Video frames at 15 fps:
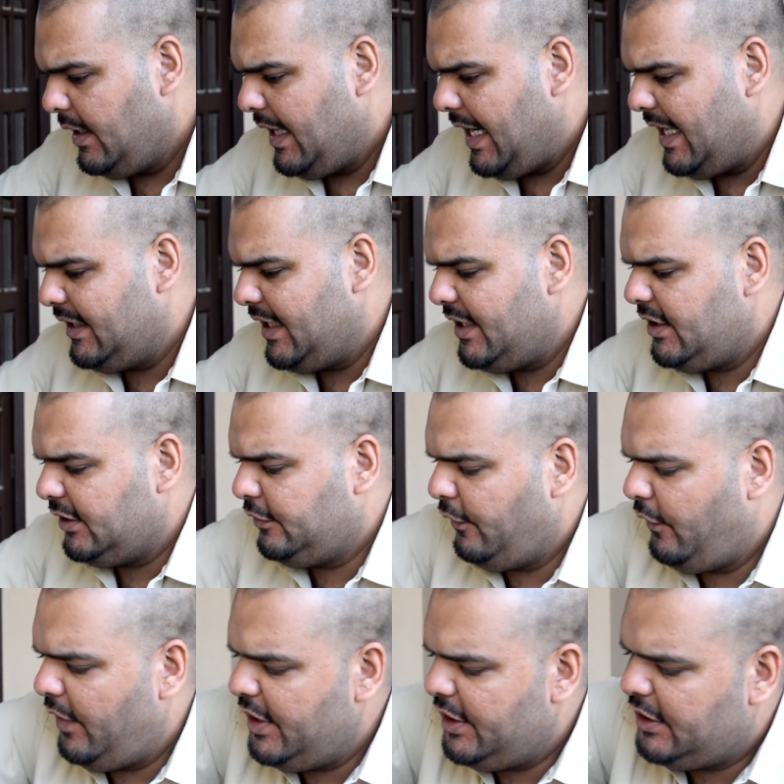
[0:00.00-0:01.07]
and then just
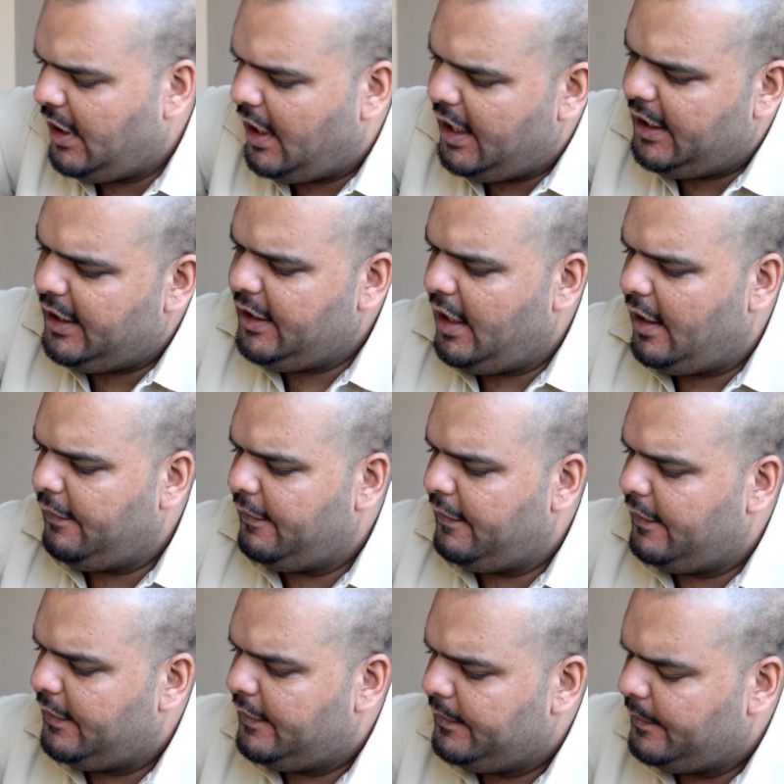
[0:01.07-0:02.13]
finish the handi off.
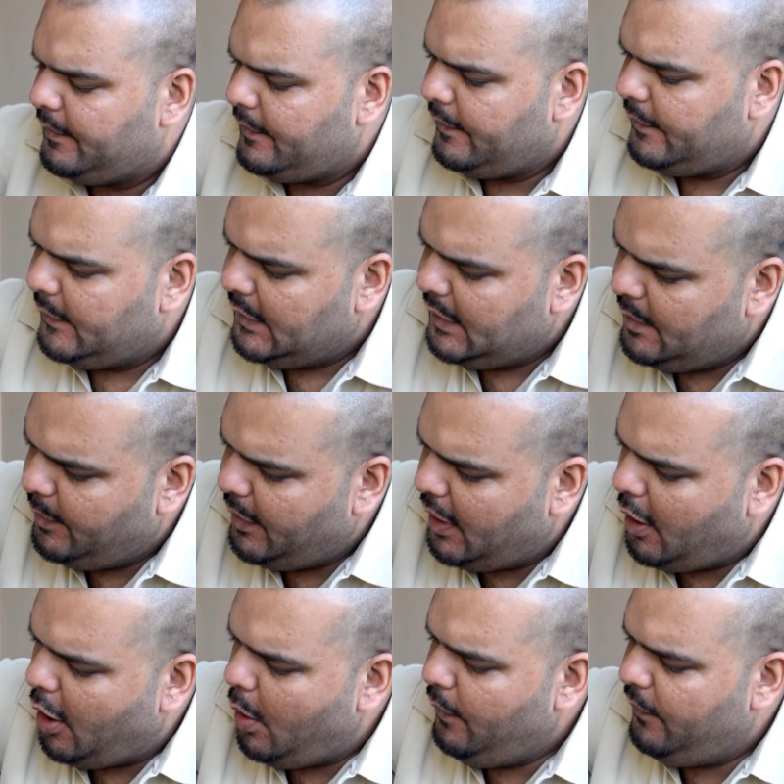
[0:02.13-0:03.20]
But
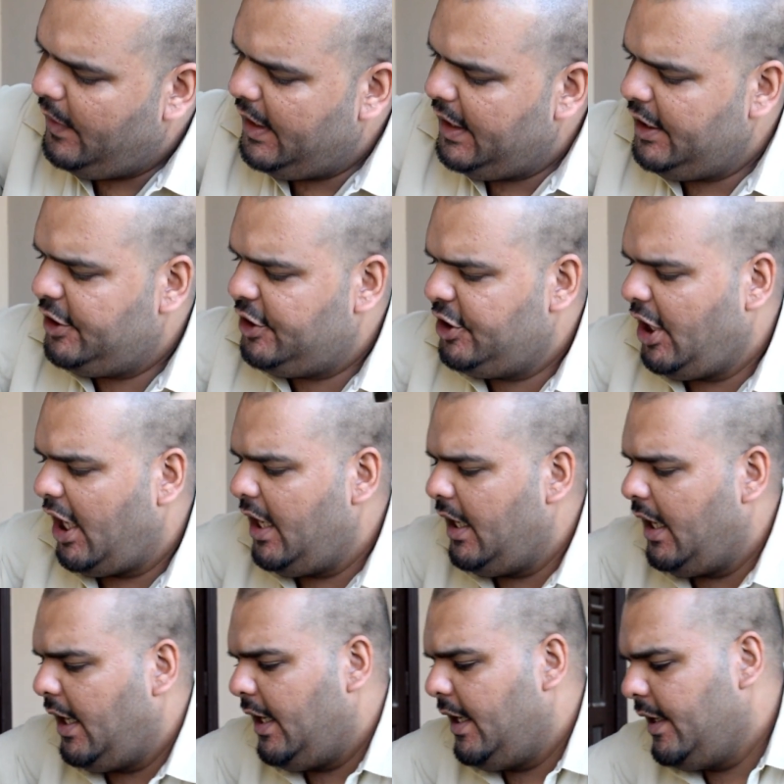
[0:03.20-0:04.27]
hopefully,
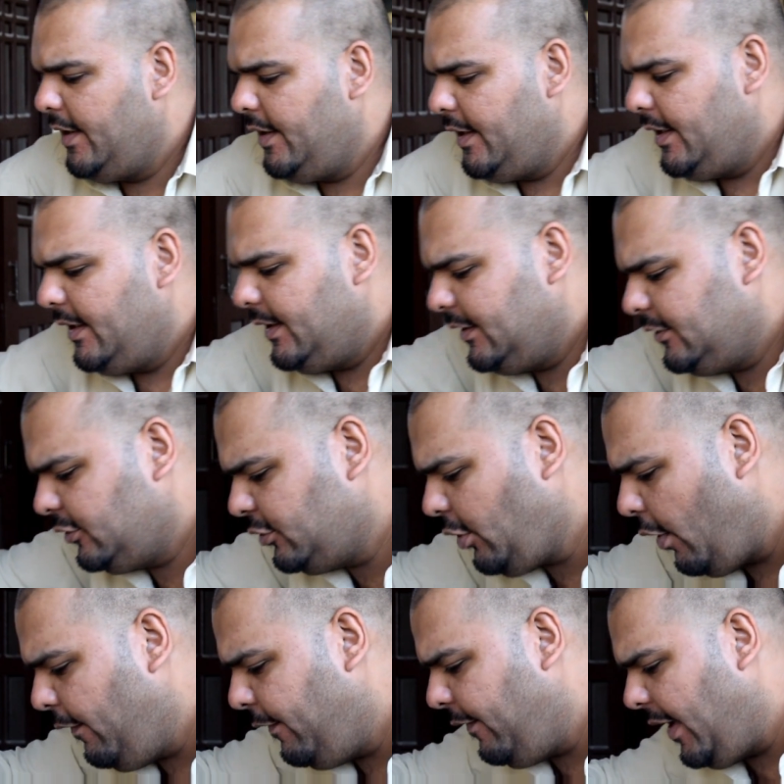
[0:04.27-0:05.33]
inshallah,
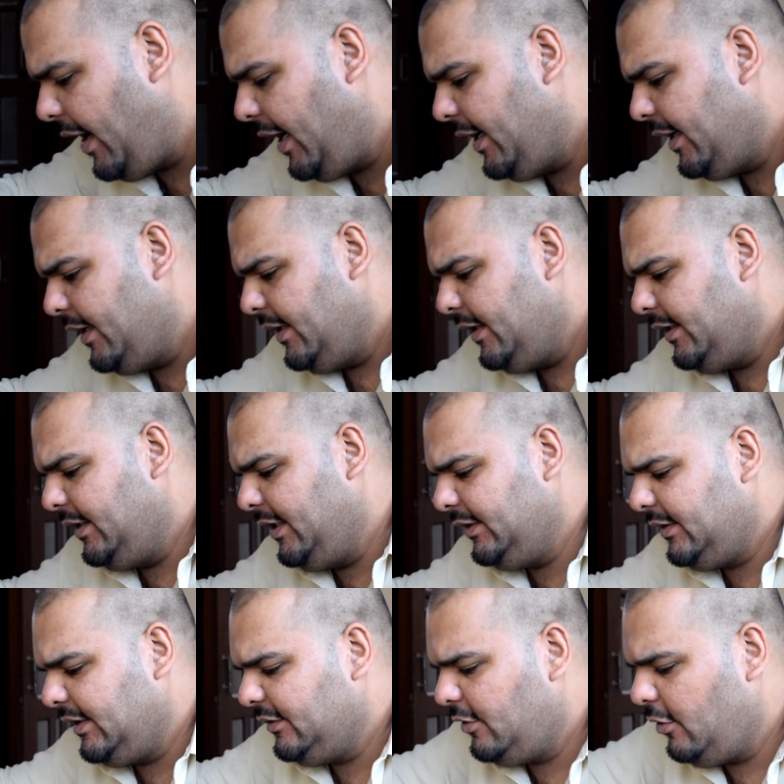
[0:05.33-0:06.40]
so far this
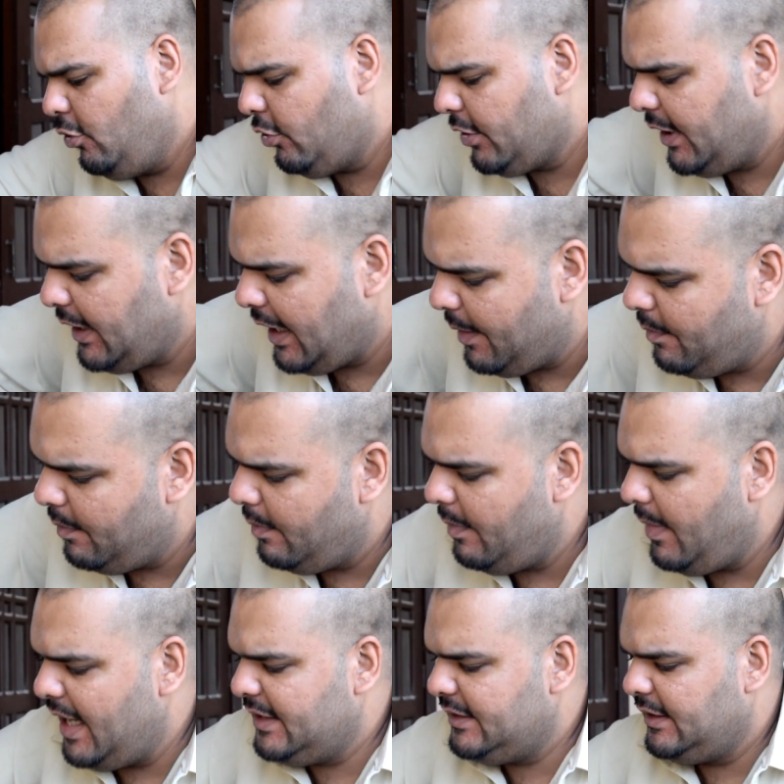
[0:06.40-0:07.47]
is looking
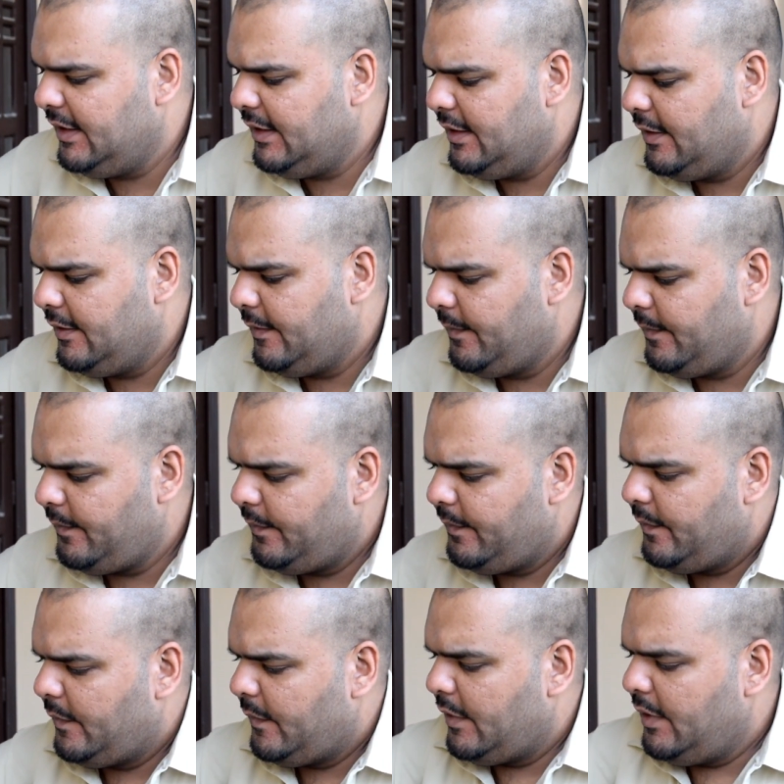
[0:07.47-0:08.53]
amazing.
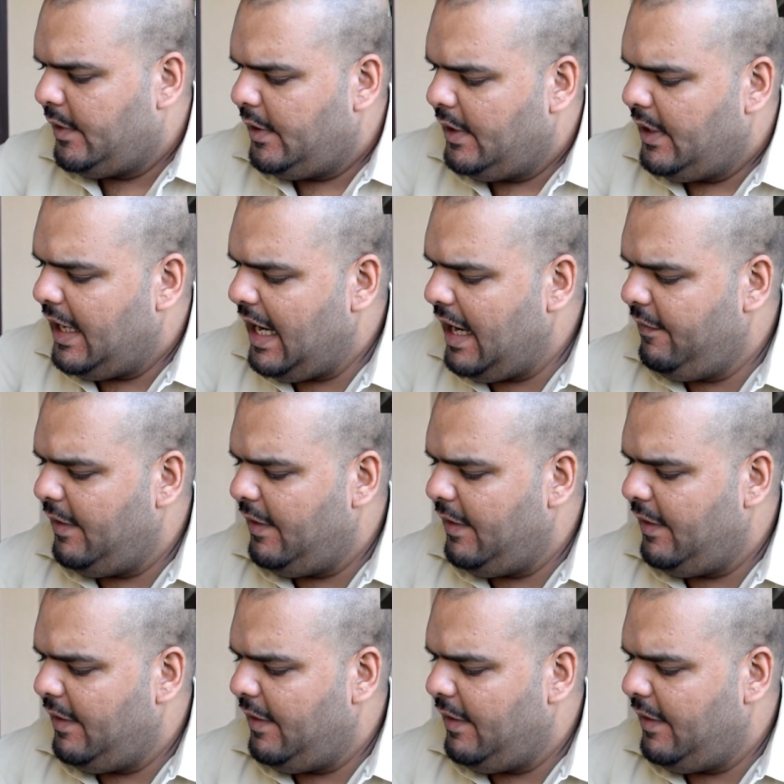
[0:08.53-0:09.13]
Have